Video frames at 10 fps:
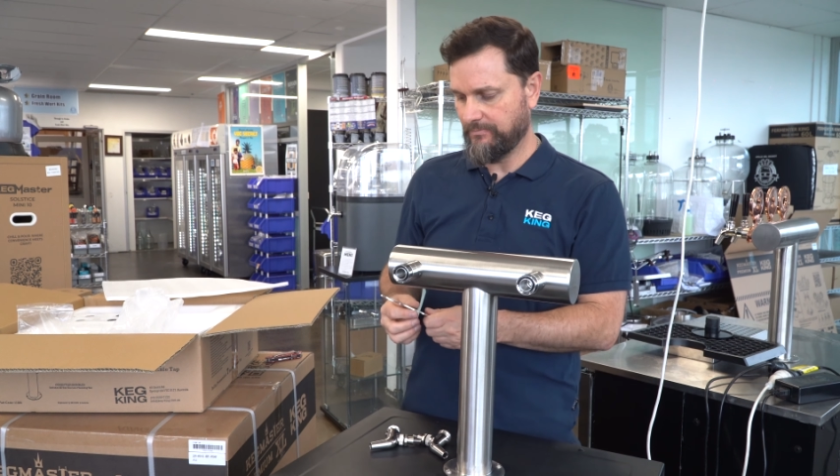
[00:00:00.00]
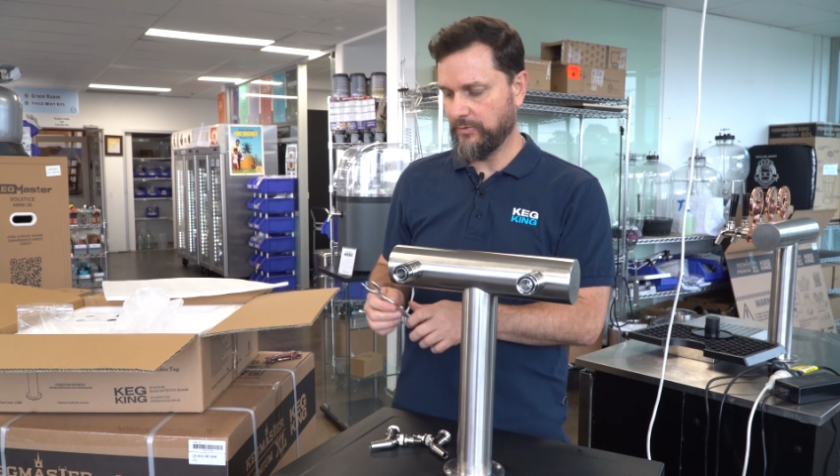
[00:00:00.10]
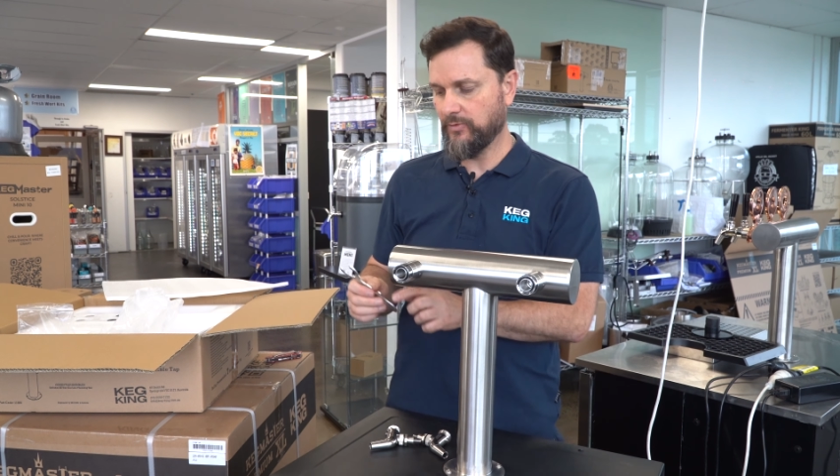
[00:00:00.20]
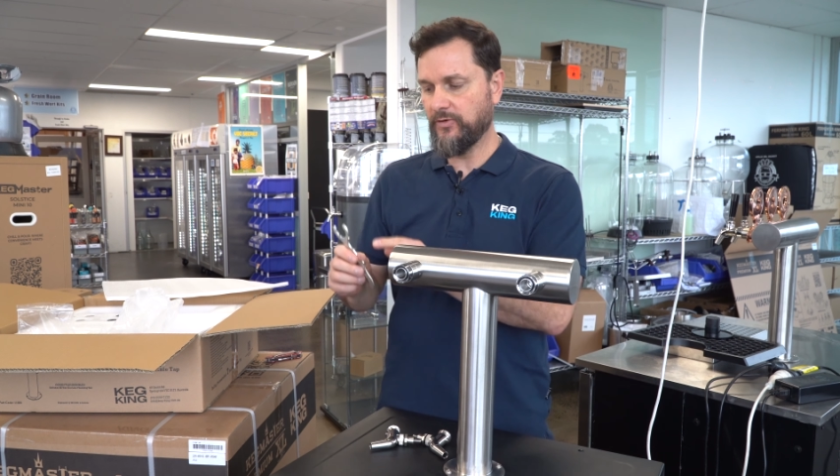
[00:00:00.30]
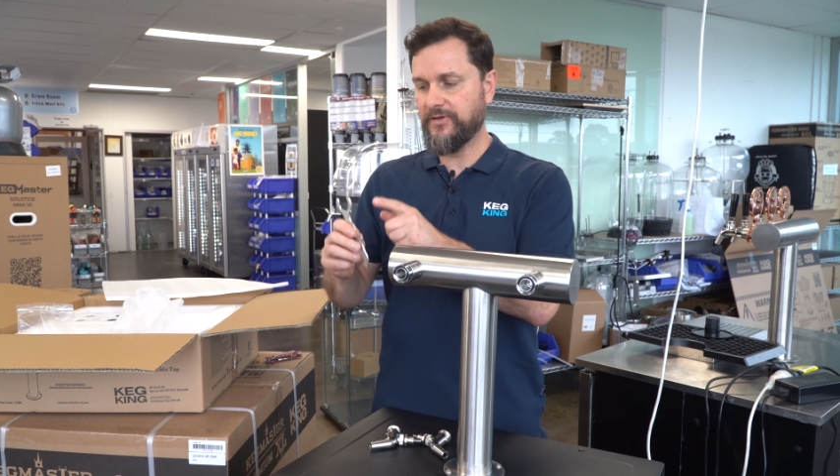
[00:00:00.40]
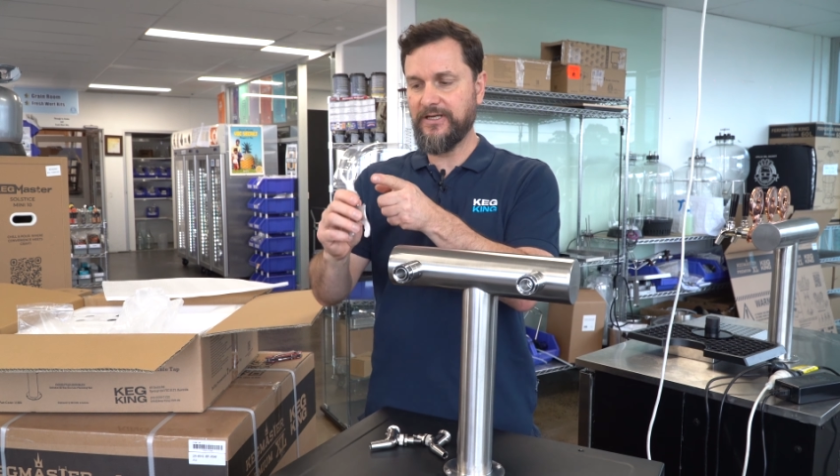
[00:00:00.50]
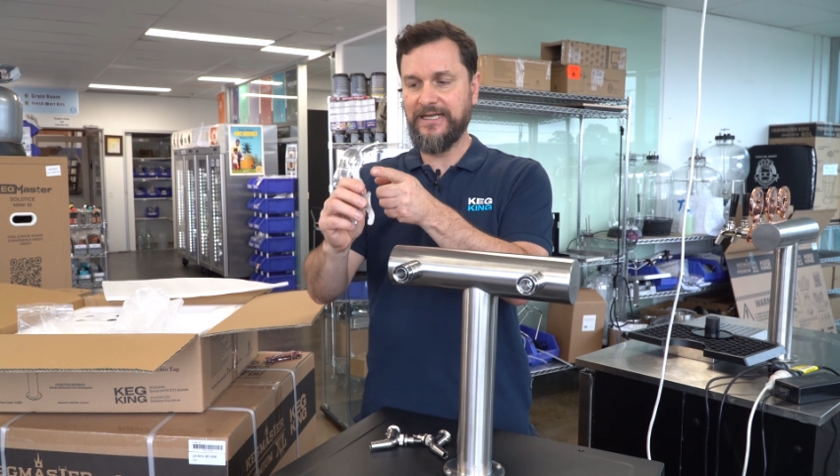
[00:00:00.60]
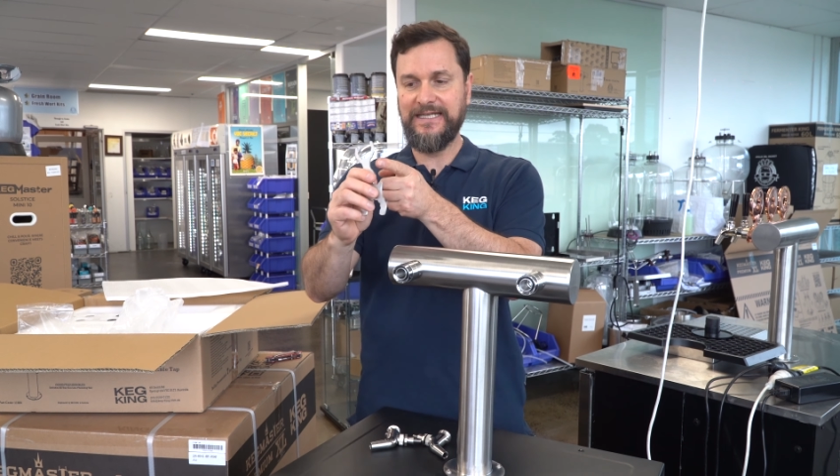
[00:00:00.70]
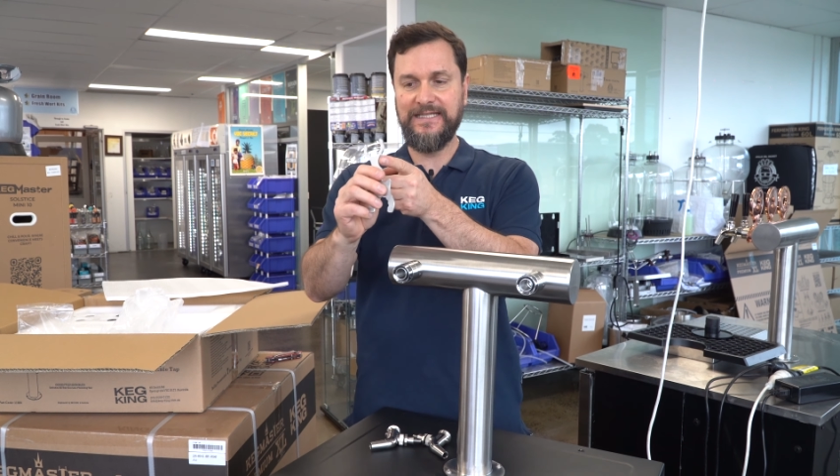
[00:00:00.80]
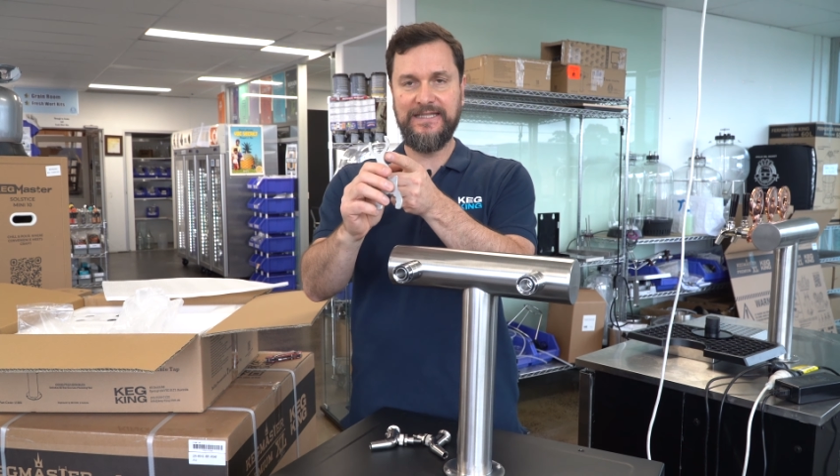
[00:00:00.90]
but we're only
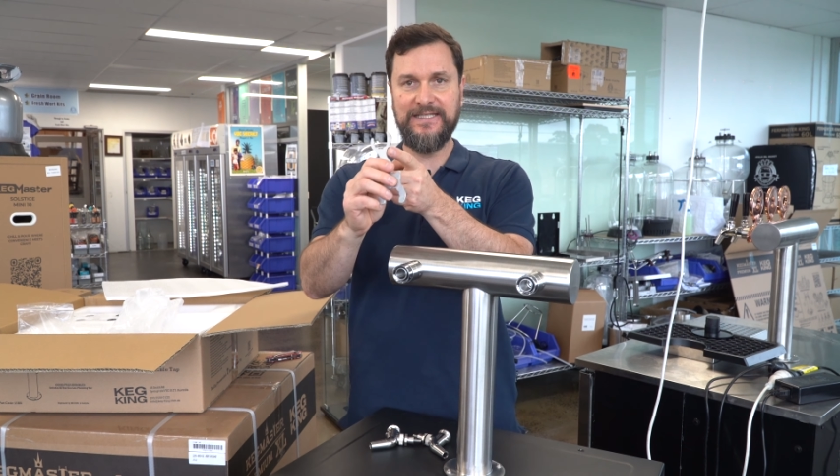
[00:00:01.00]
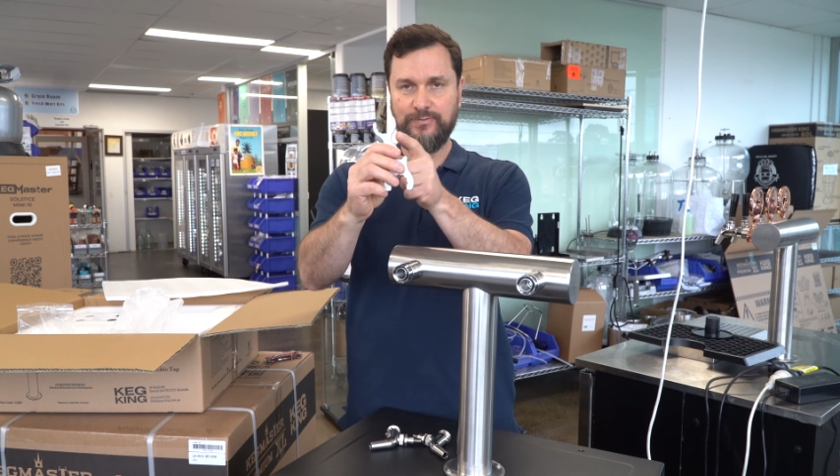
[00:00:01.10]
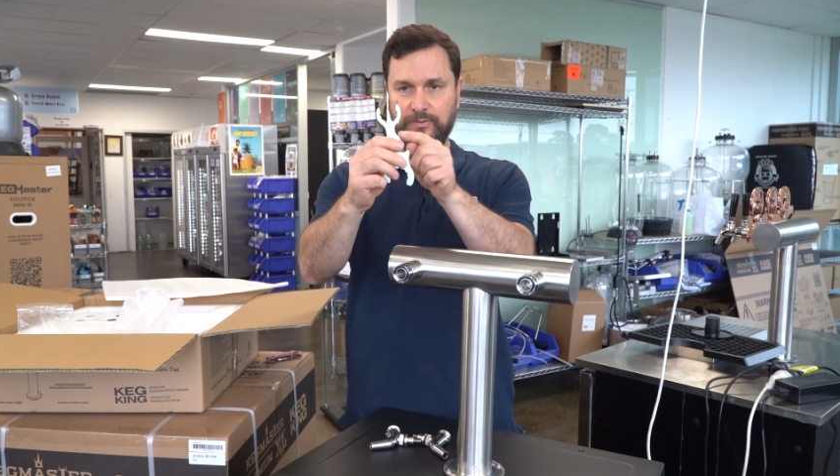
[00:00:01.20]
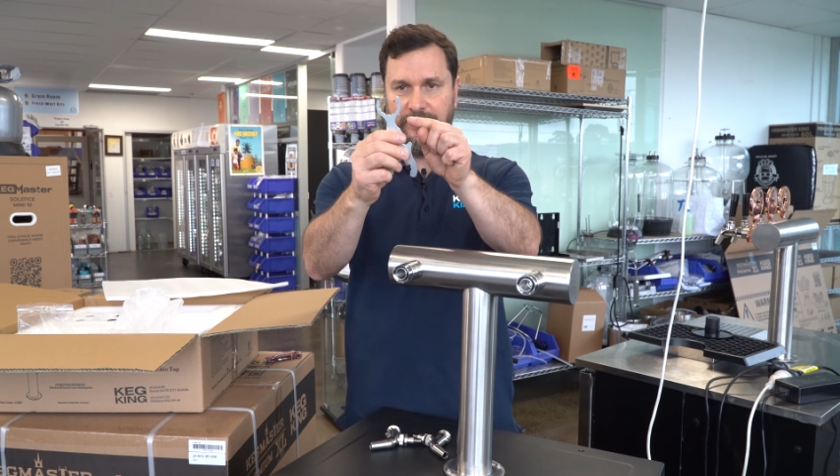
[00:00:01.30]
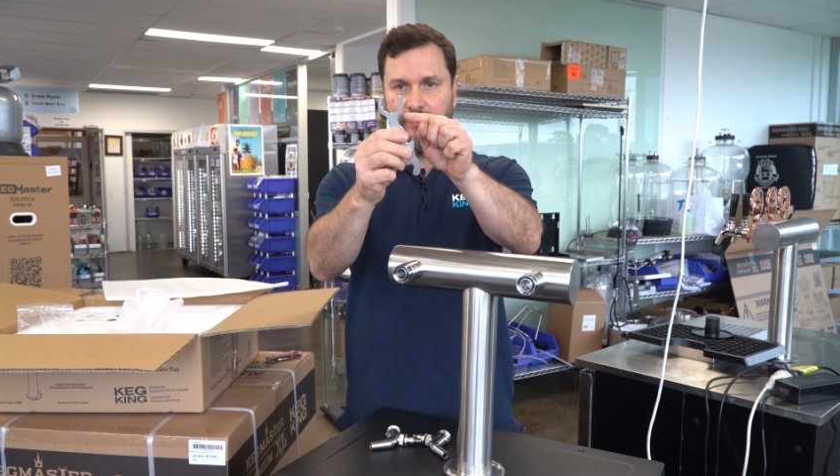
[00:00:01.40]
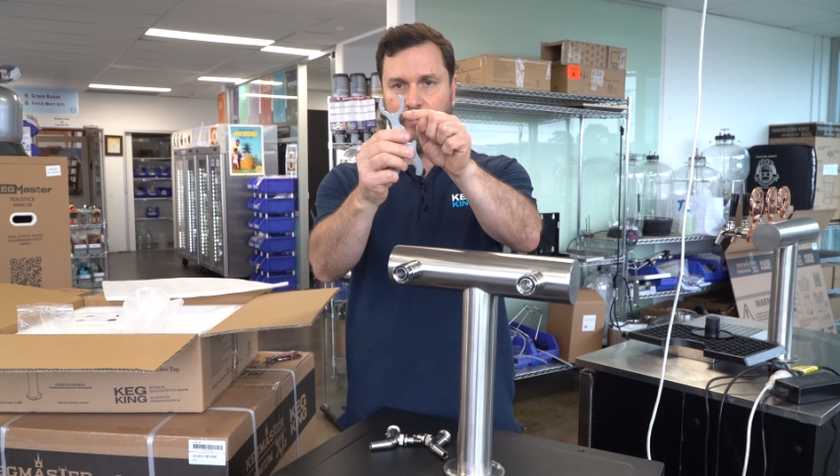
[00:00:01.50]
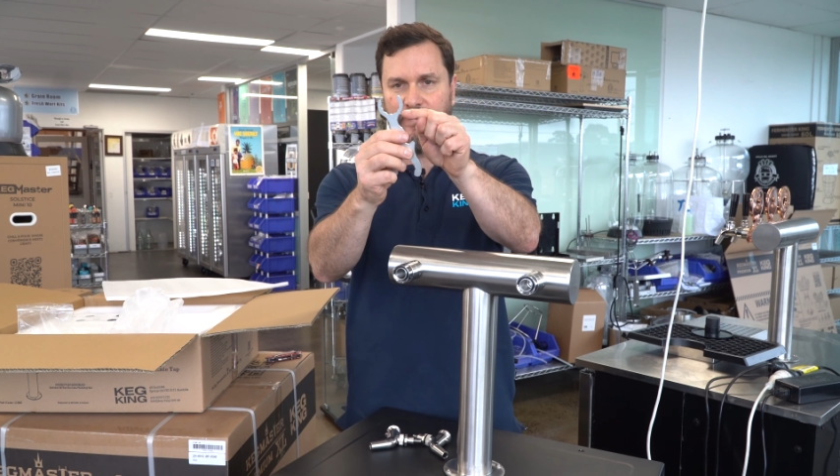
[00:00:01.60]
going to need this one